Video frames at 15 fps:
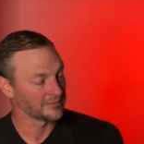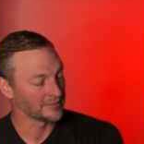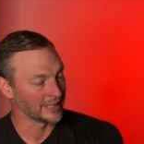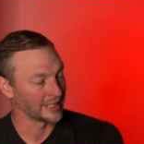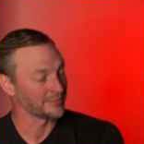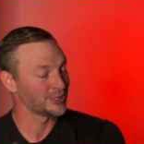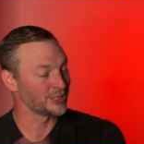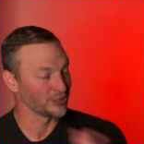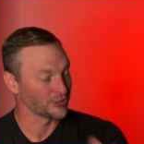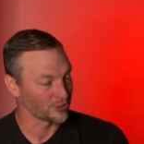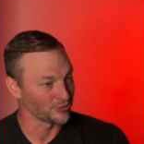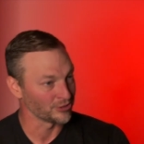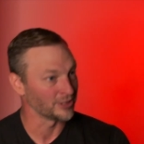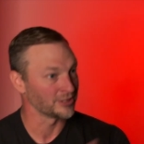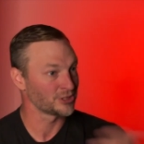that I'm still
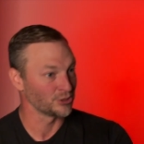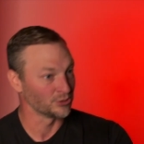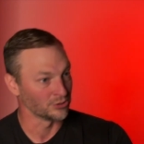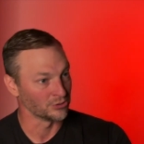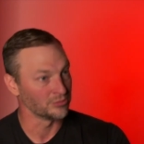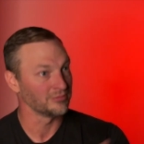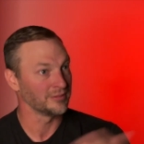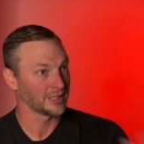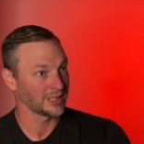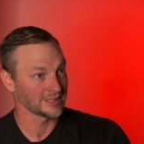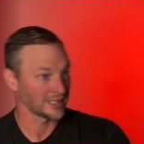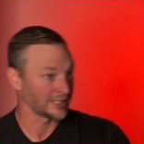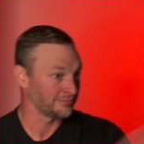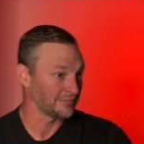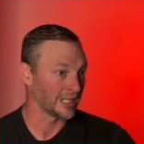going to school, because
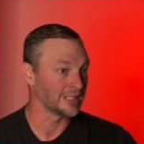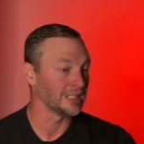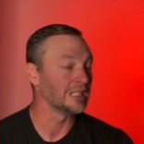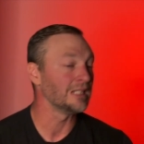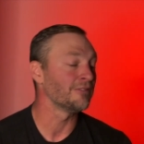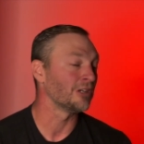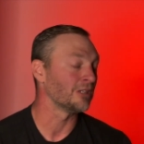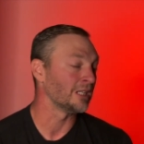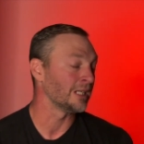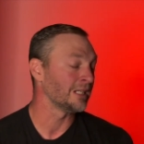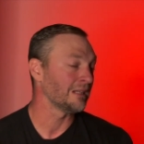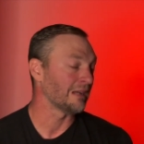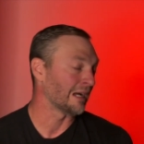I'd leave all day.